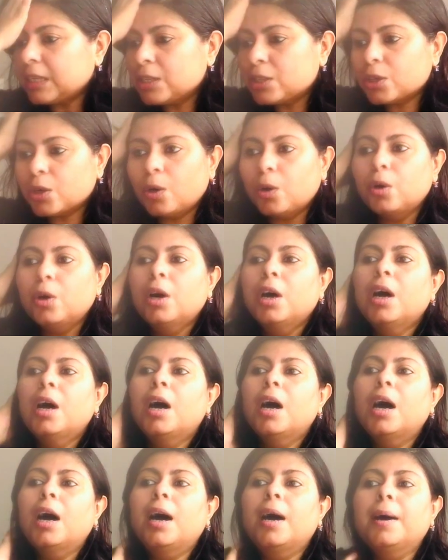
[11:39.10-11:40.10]
So,
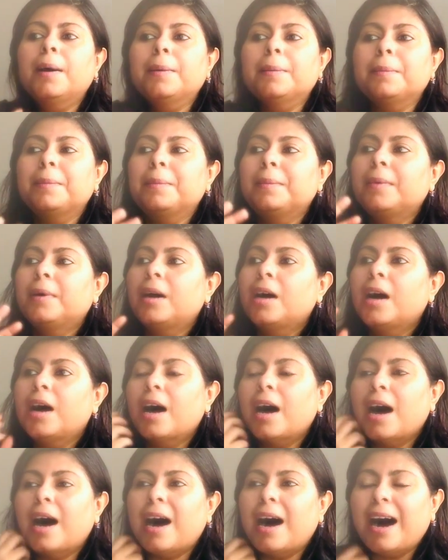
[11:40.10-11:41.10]

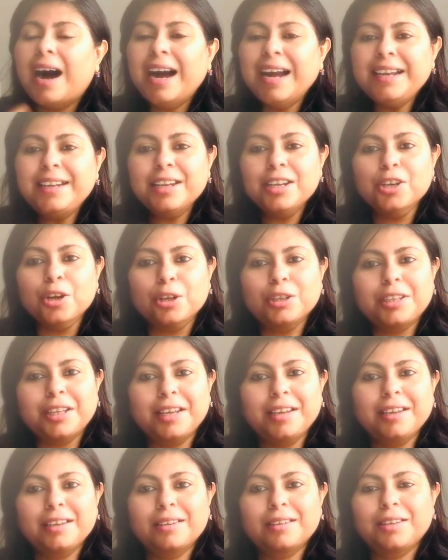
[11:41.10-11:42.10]
I did not
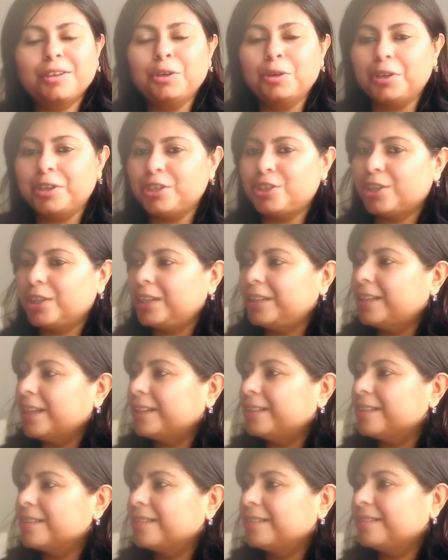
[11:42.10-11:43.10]
think, you know, initially
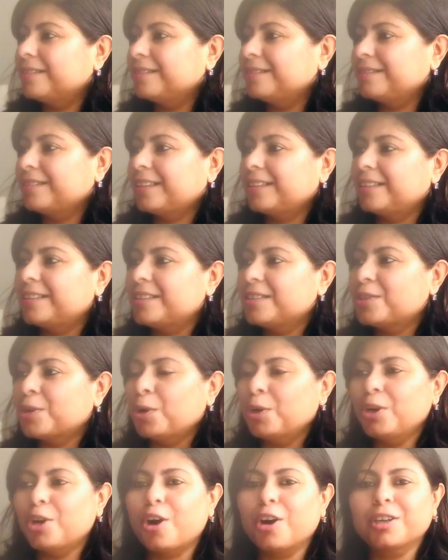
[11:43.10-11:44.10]
that this
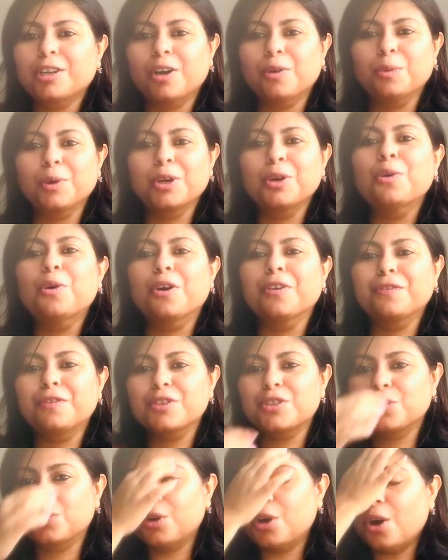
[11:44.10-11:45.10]
whole lockdown will go on for
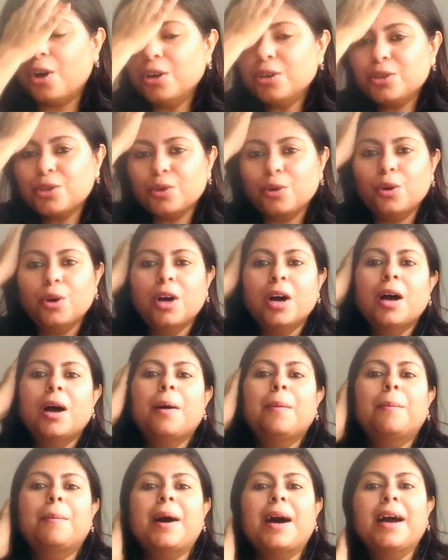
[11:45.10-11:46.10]
so long. So,
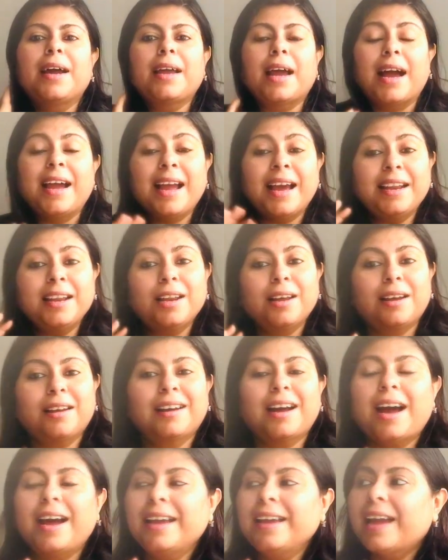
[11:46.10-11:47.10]
I
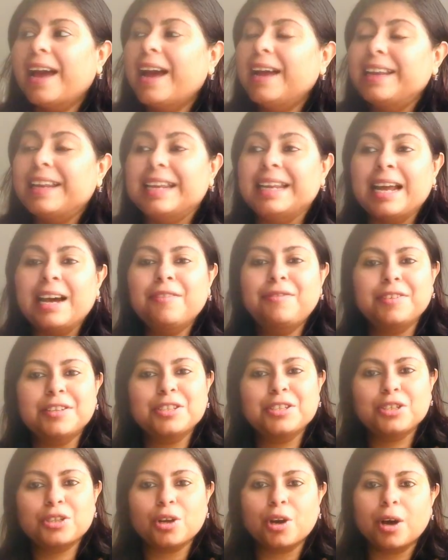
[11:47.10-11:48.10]
had enough
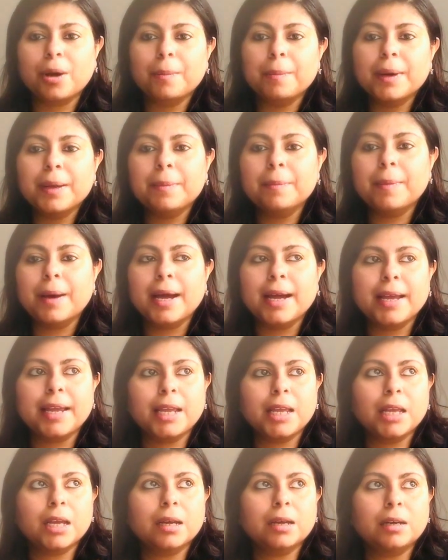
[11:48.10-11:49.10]
in stock, but
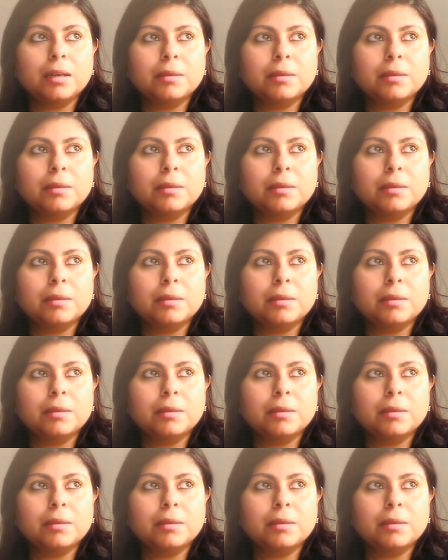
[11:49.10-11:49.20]
my